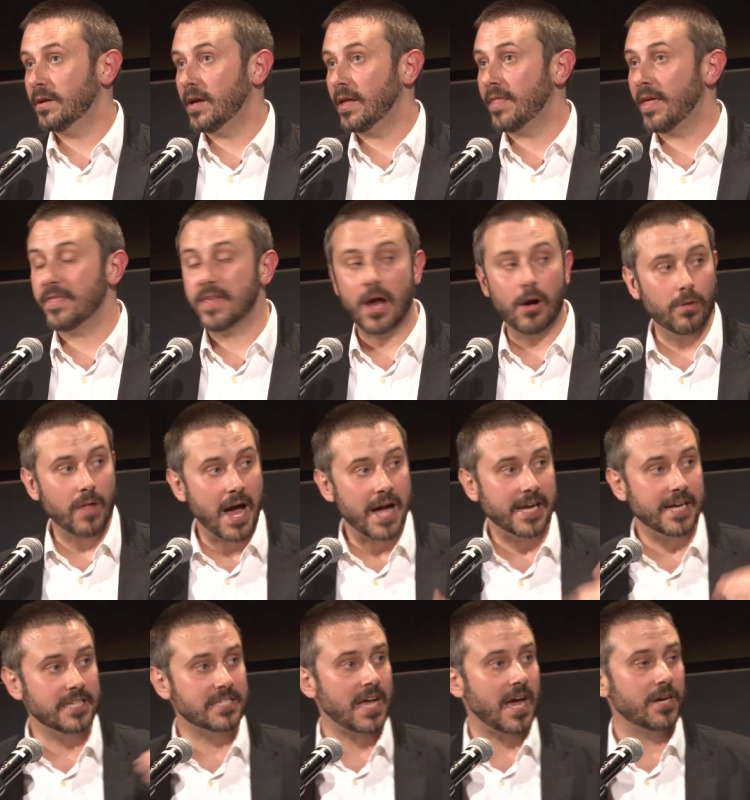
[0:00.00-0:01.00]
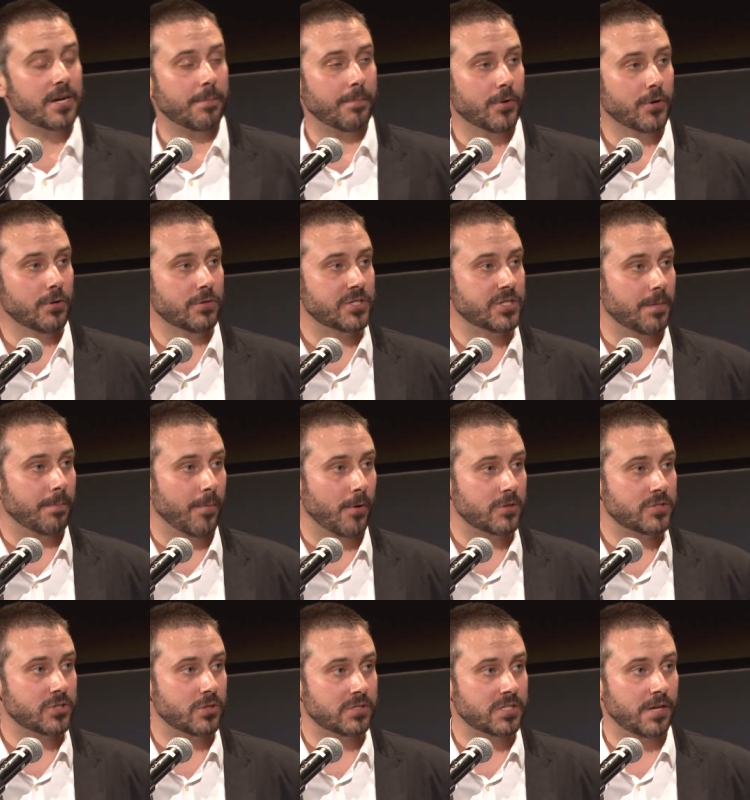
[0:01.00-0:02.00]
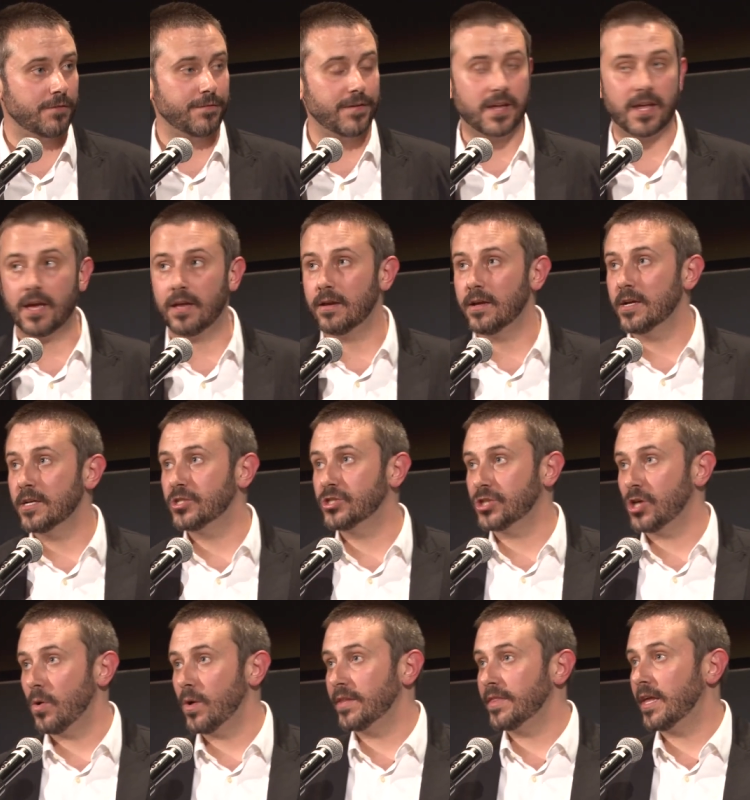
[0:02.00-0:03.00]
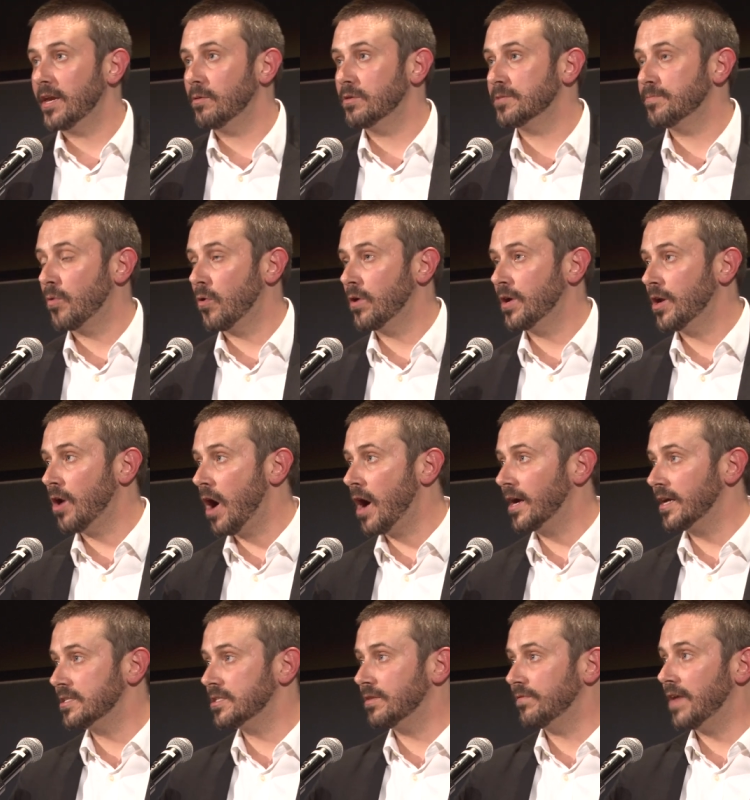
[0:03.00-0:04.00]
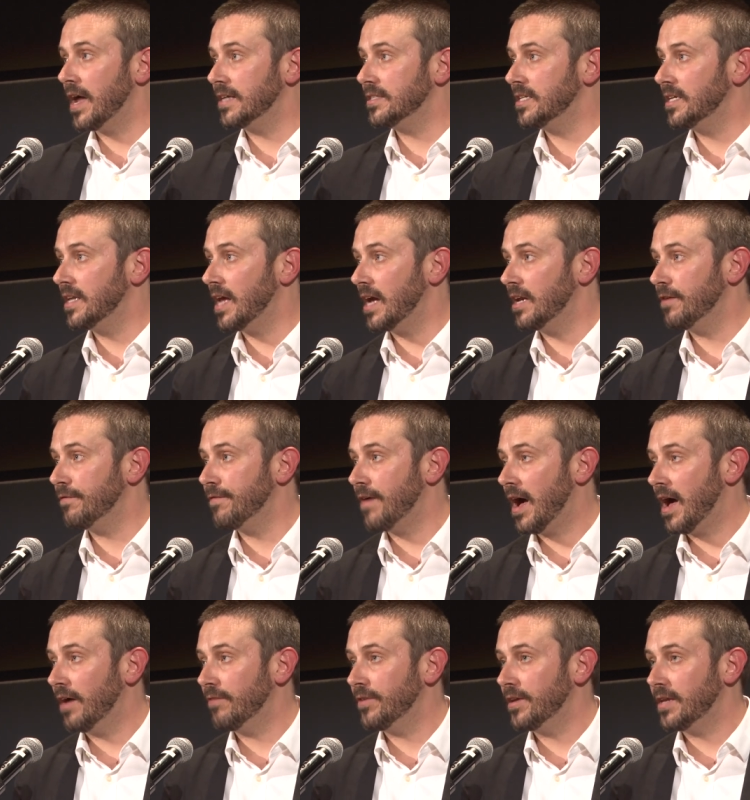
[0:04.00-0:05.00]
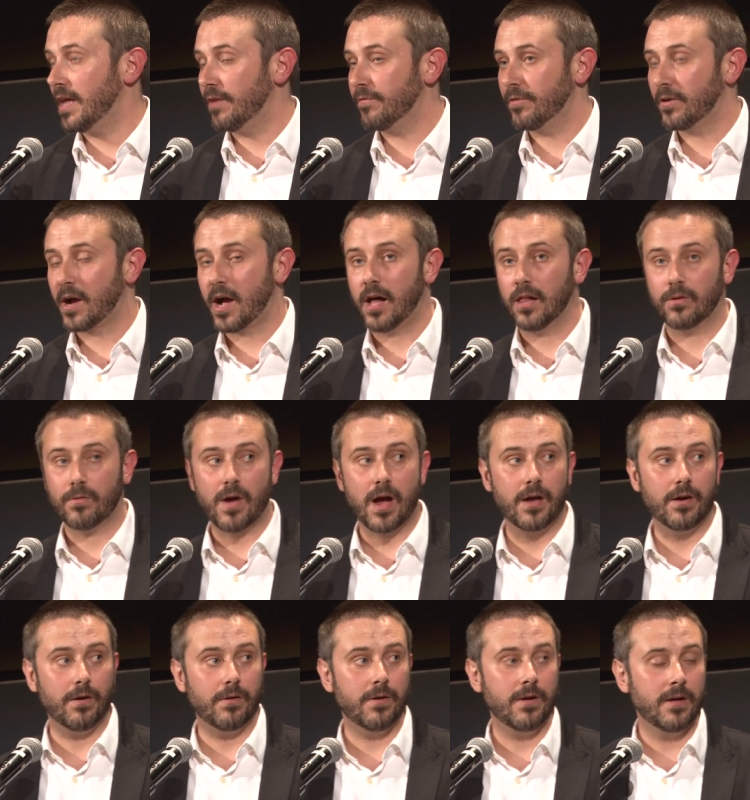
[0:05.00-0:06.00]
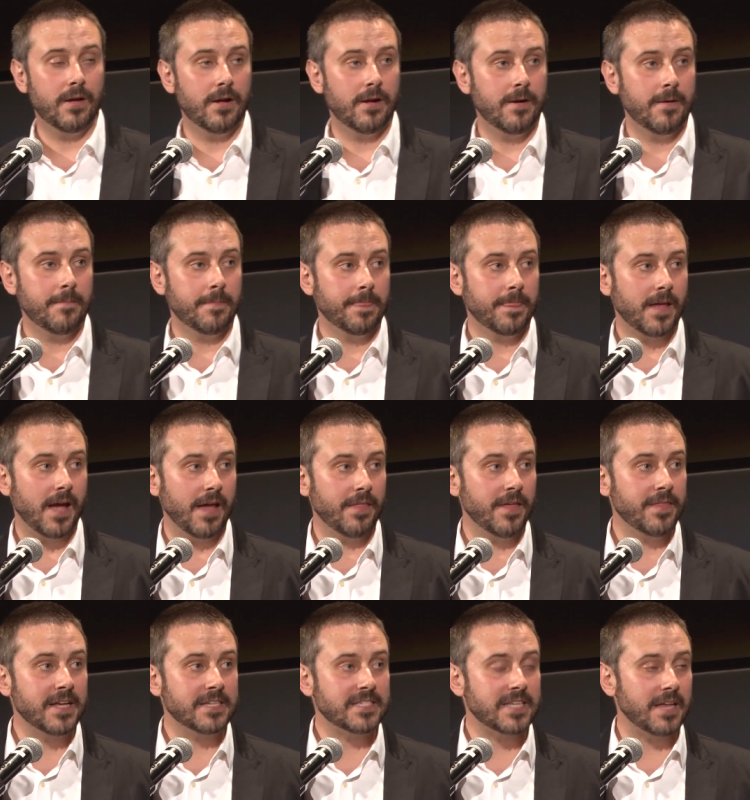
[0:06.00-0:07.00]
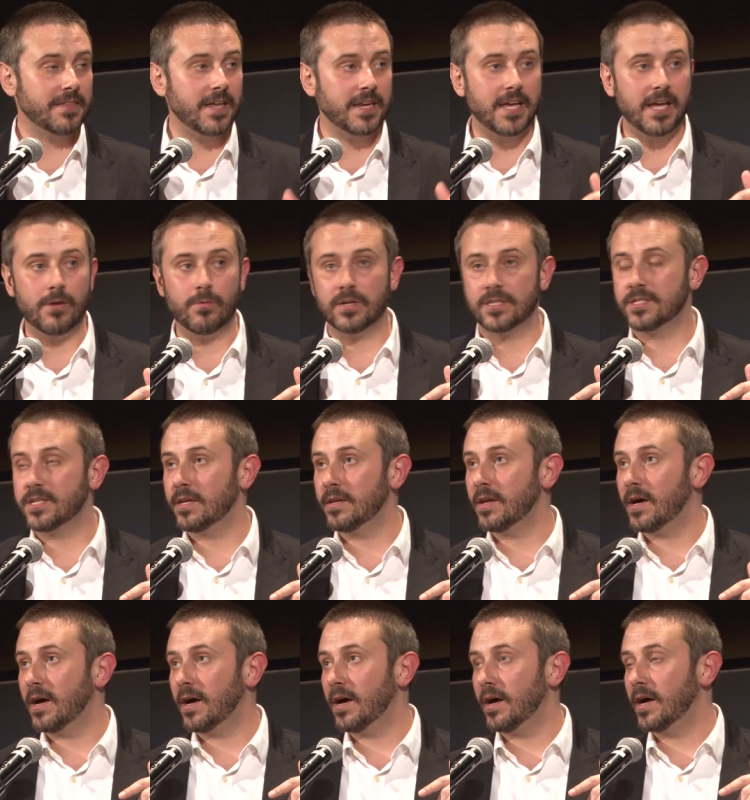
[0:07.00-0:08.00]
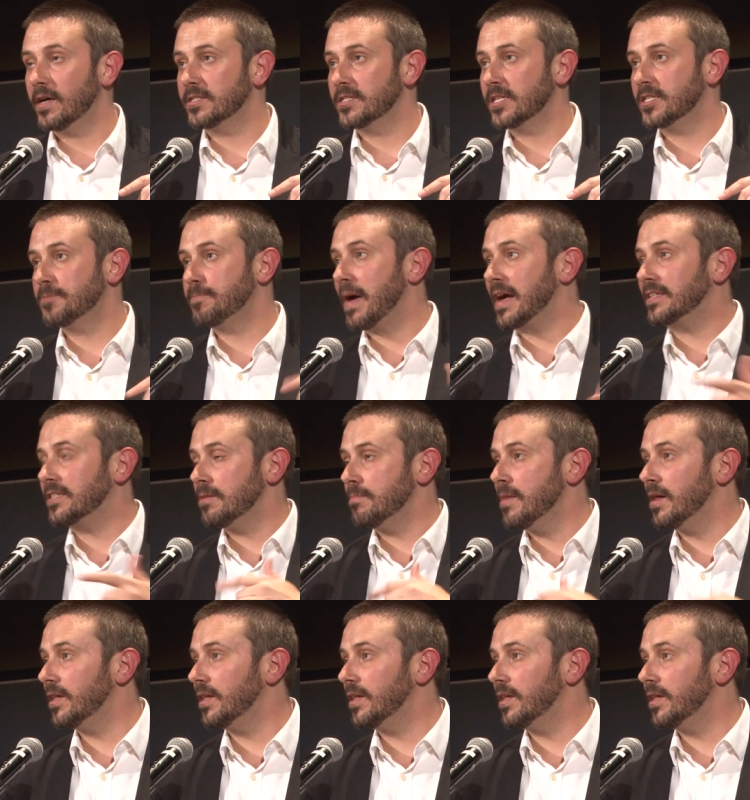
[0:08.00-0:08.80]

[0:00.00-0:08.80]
And then the Awlakis had to produce the birth certificate showing that he was born in August of 1995 in Denver, Colorado. And then they said that he was an, uh, a suspected